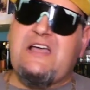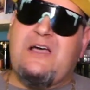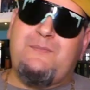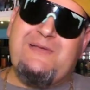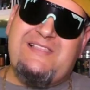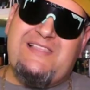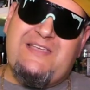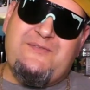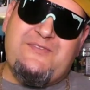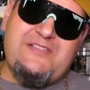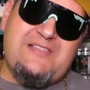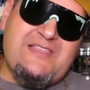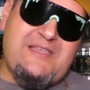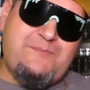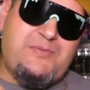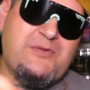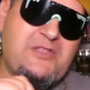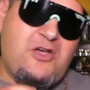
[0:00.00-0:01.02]
I'll be leaving the
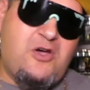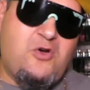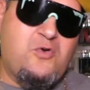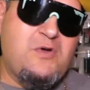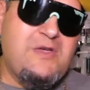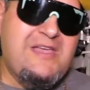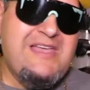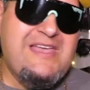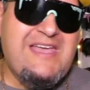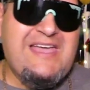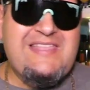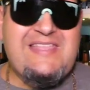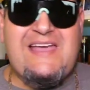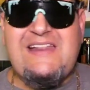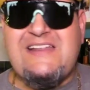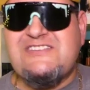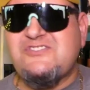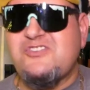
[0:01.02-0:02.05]
link below, and
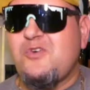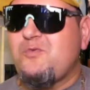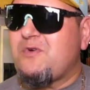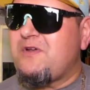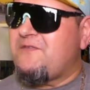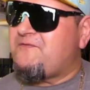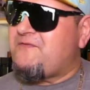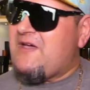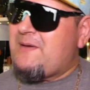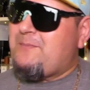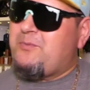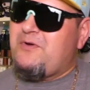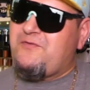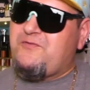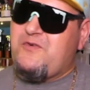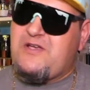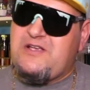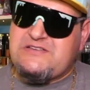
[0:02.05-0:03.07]
that is over at
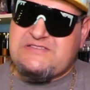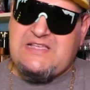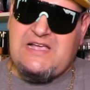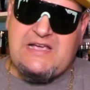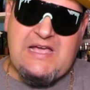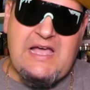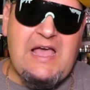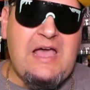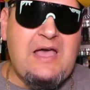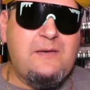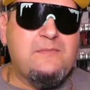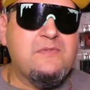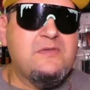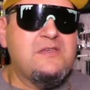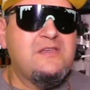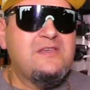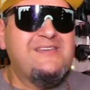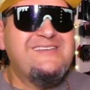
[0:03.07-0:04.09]
fatboyfragrance.com.
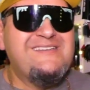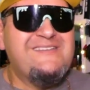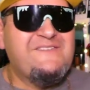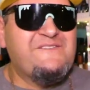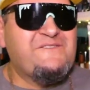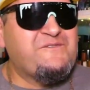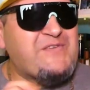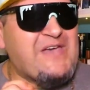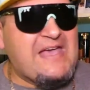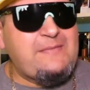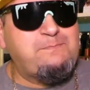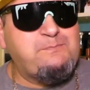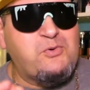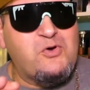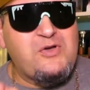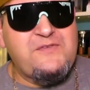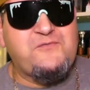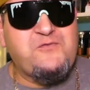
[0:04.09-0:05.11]

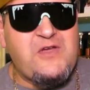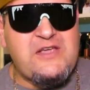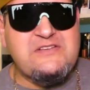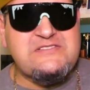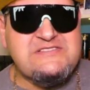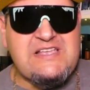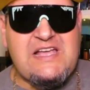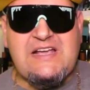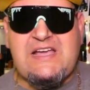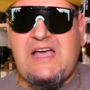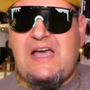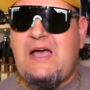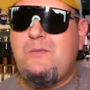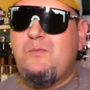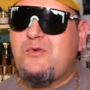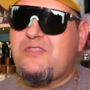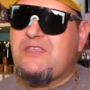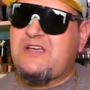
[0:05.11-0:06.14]

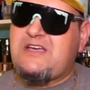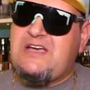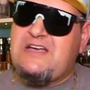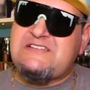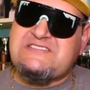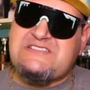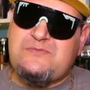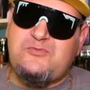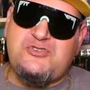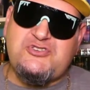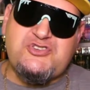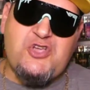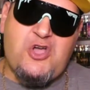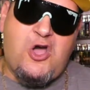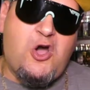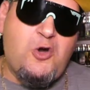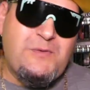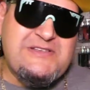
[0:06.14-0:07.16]
Fatboyfragrance.com, where the customer is
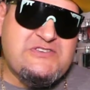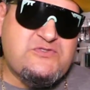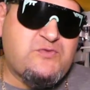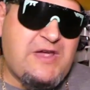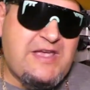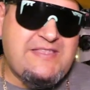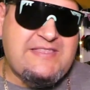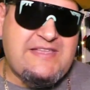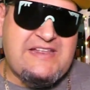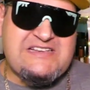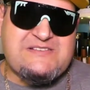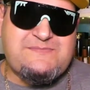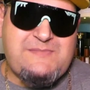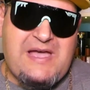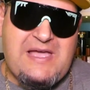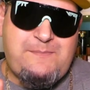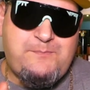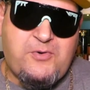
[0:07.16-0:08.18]
always right. That is
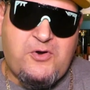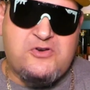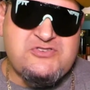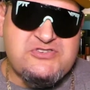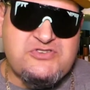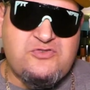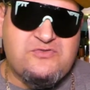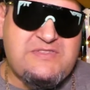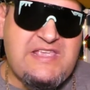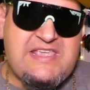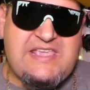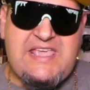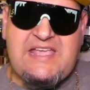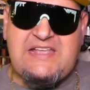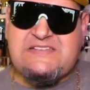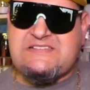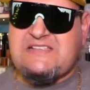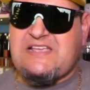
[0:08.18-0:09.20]
my personal
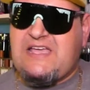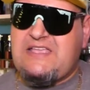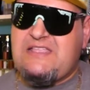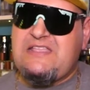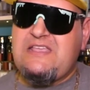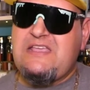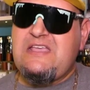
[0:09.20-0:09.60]
decant site.